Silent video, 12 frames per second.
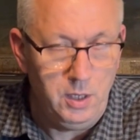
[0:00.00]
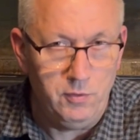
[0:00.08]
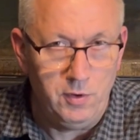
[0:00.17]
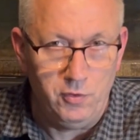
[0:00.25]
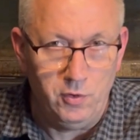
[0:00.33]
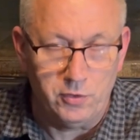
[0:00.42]

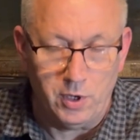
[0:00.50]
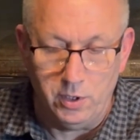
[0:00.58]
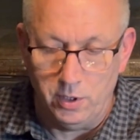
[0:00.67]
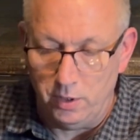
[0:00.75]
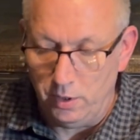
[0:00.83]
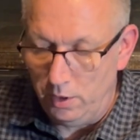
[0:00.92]
if you start
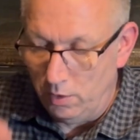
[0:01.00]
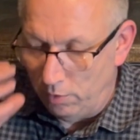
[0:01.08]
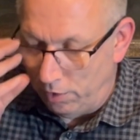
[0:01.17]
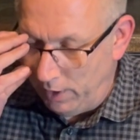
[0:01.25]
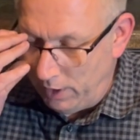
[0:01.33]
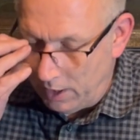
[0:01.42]

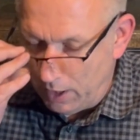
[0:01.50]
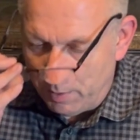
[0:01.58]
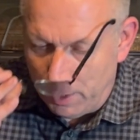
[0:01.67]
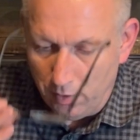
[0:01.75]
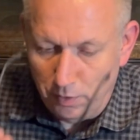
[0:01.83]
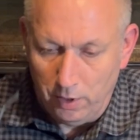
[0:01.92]
thinking
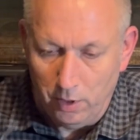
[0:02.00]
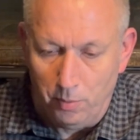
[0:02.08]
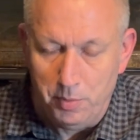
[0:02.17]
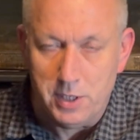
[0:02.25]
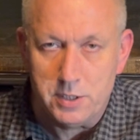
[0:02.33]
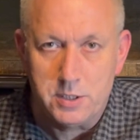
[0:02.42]
about the
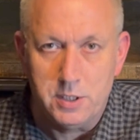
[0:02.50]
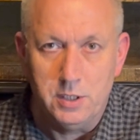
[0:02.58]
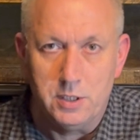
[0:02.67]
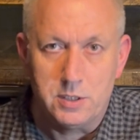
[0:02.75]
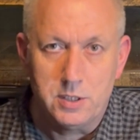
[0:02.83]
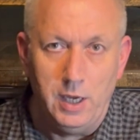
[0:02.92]
lobbyists in
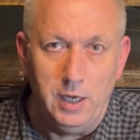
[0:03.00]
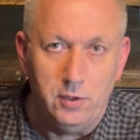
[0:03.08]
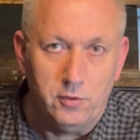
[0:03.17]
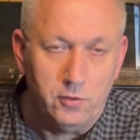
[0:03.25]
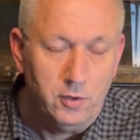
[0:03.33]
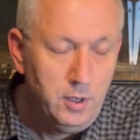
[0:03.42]
the
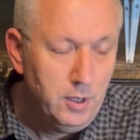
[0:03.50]
States,